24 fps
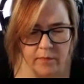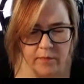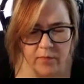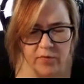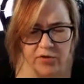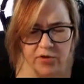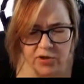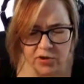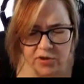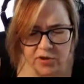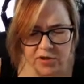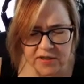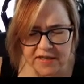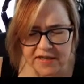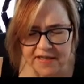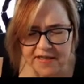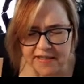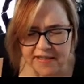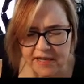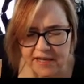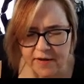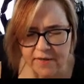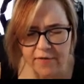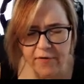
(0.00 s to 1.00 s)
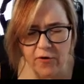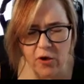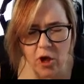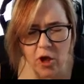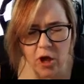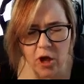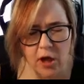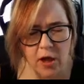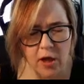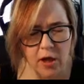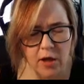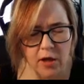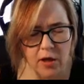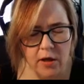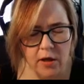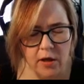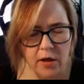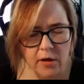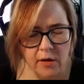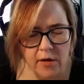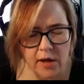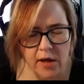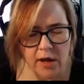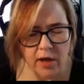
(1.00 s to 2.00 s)
Is your CC full?
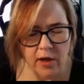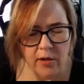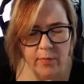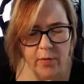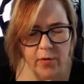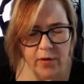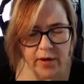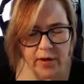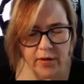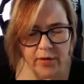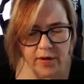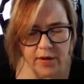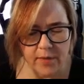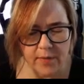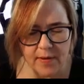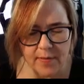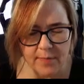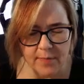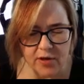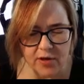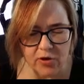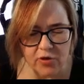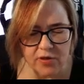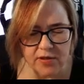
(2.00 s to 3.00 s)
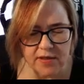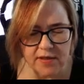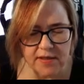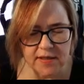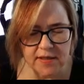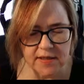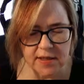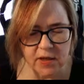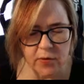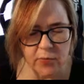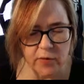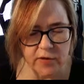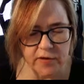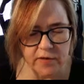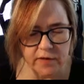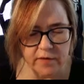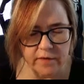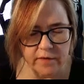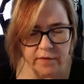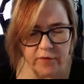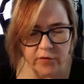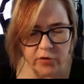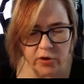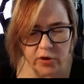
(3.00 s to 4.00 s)
Hellboy, I think maybe your CC wasn't
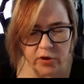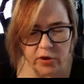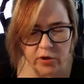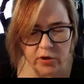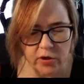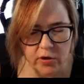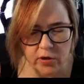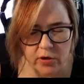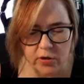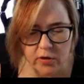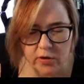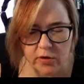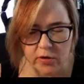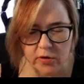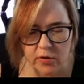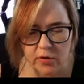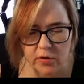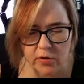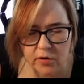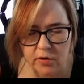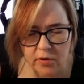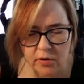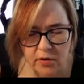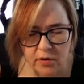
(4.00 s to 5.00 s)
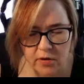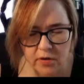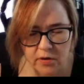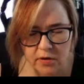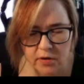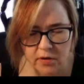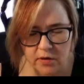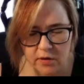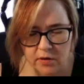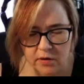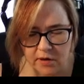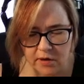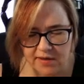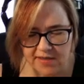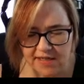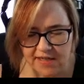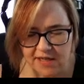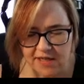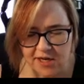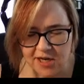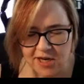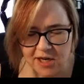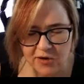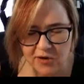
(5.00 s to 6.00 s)
full. Because I
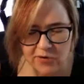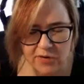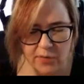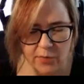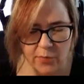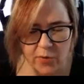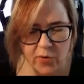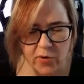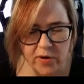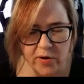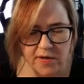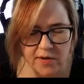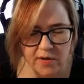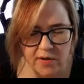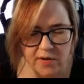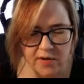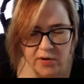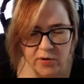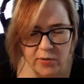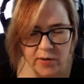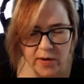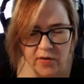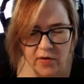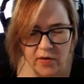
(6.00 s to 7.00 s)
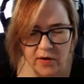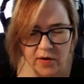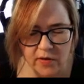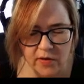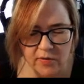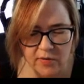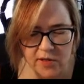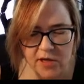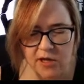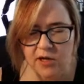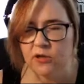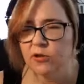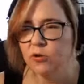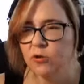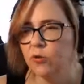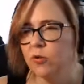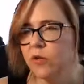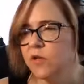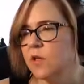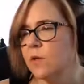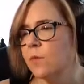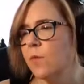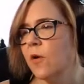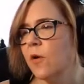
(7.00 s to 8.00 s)
didn't use a poison, so either I was
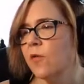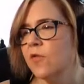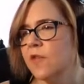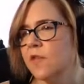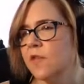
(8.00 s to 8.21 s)
clueless about the